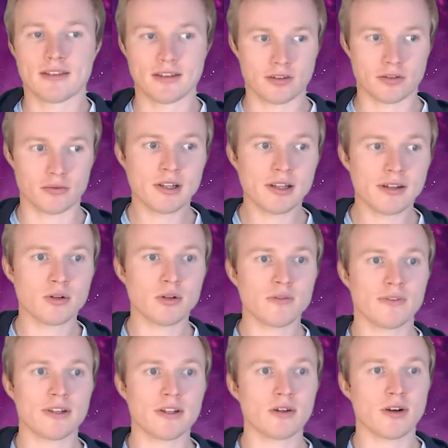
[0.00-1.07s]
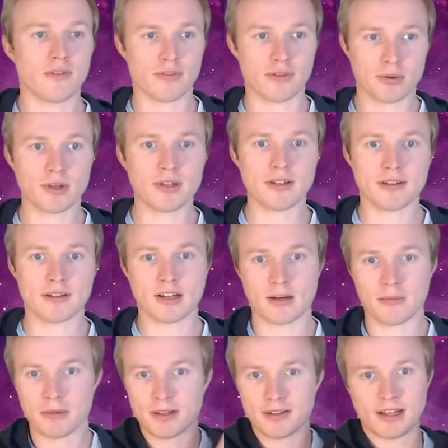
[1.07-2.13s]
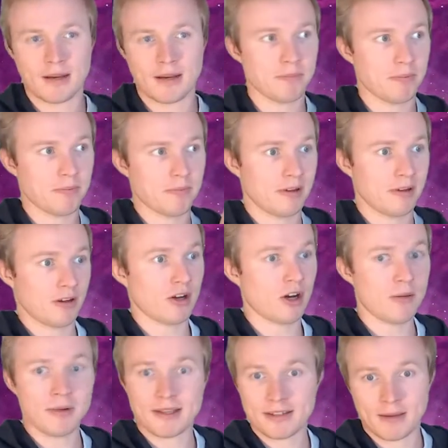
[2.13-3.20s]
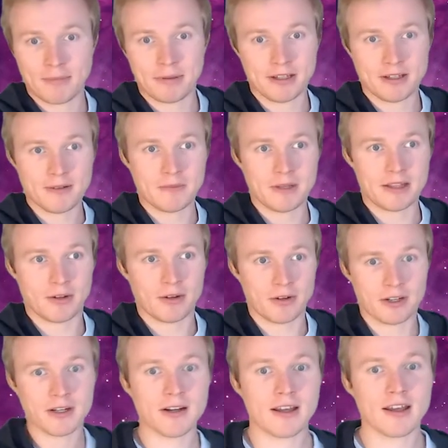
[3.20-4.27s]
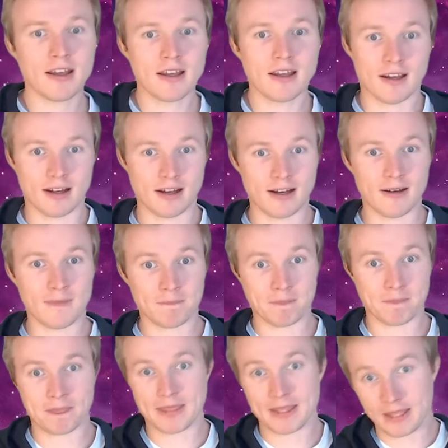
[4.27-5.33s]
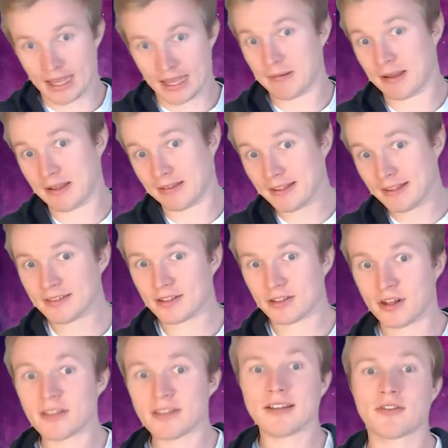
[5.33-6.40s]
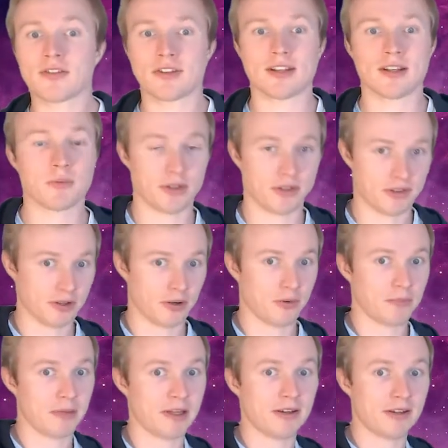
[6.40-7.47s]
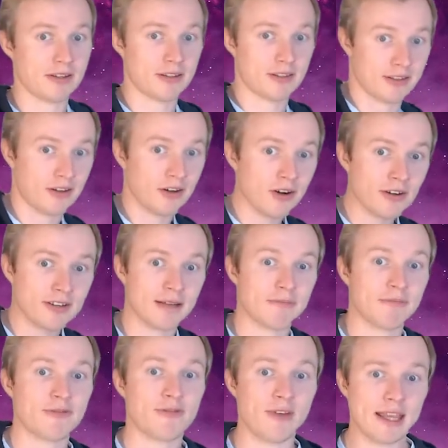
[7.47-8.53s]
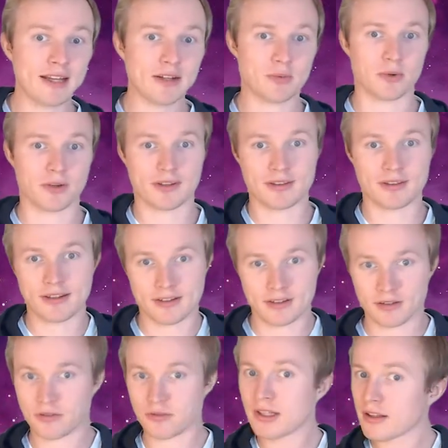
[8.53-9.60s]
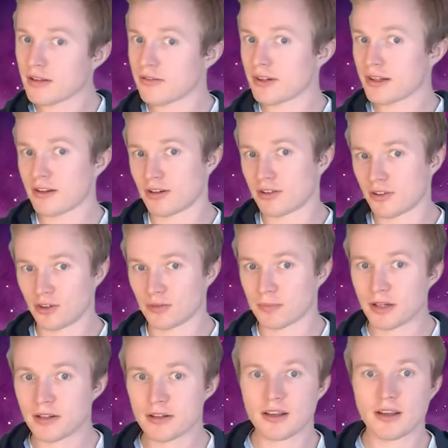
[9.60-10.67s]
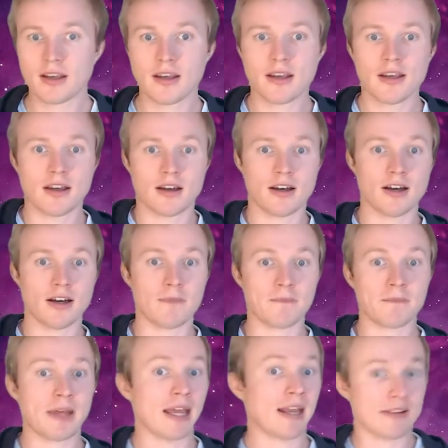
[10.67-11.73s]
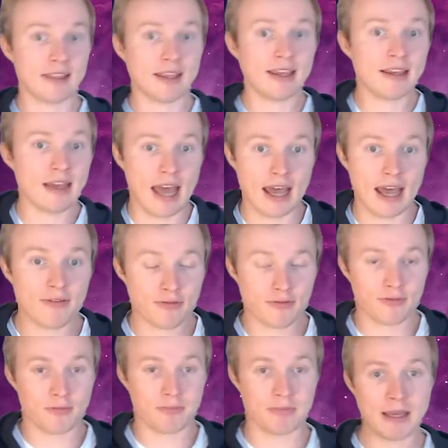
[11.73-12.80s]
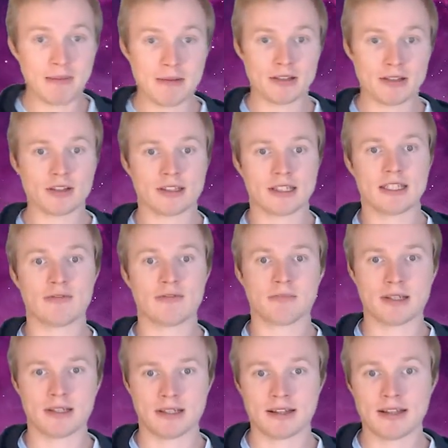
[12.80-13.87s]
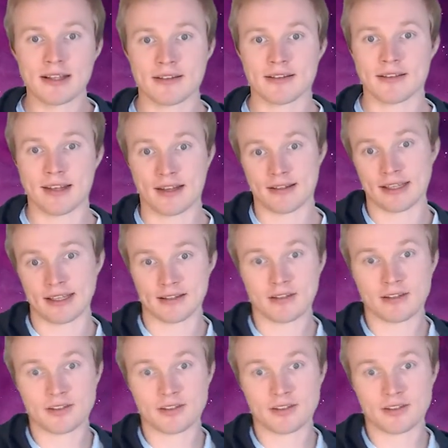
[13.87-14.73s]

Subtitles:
There's a really cool video of the prettiest comets up here in the corner. These are not the interesting ones, though, because there are some faint ones that are really, really hard to spot. And they have maybe not even been detected that yet.